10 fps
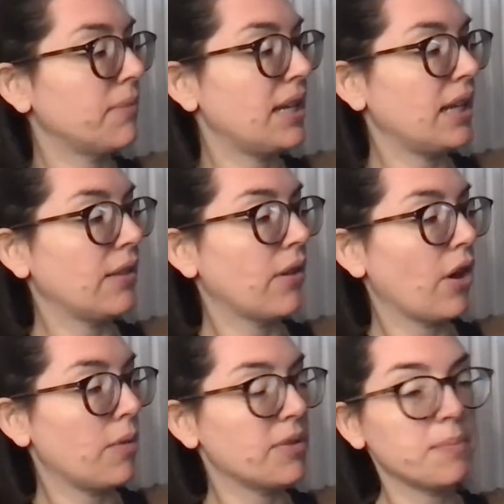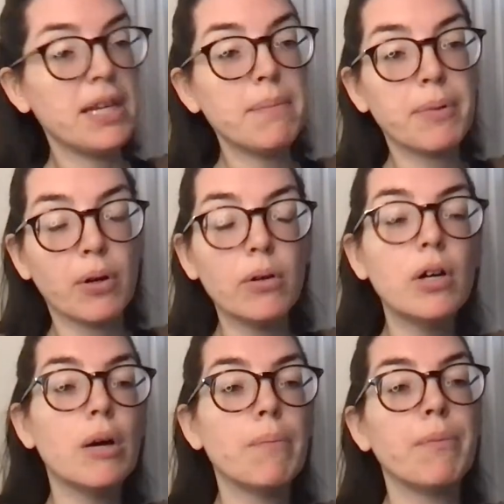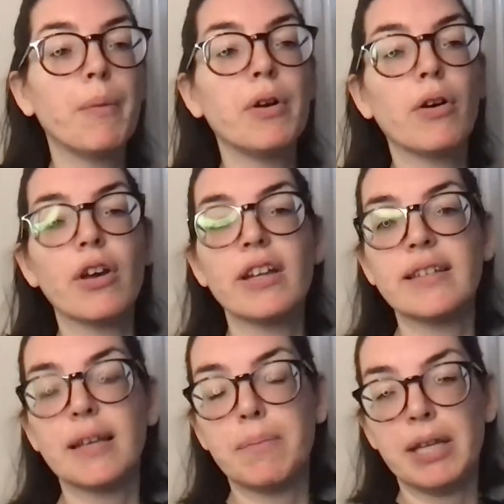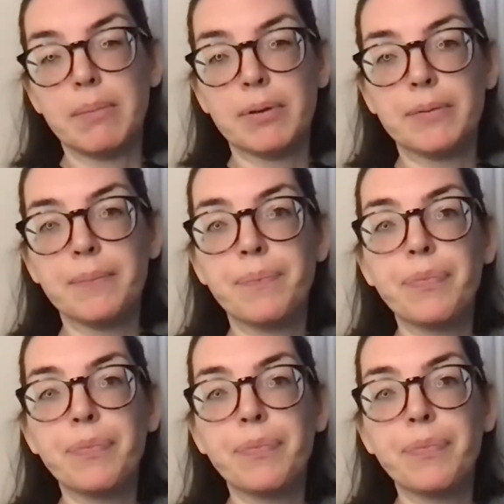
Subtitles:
meaning the homeless people, but we're not going to say people.